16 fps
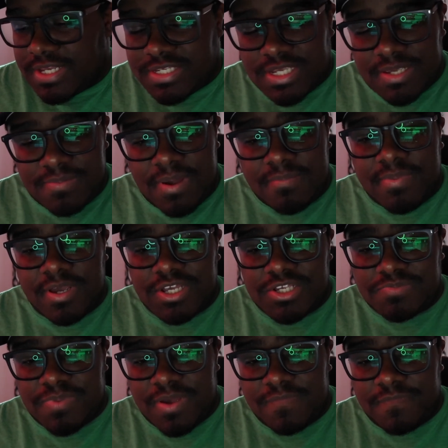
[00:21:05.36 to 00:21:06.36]
I said, my
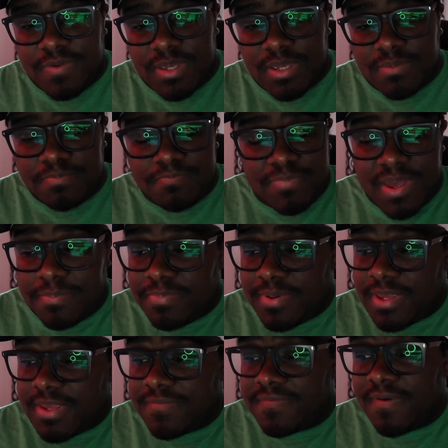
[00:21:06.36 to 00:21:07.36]
biggest pet
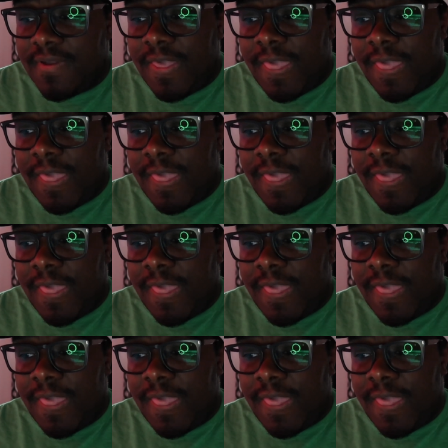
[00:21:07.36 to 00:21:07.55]
peeve.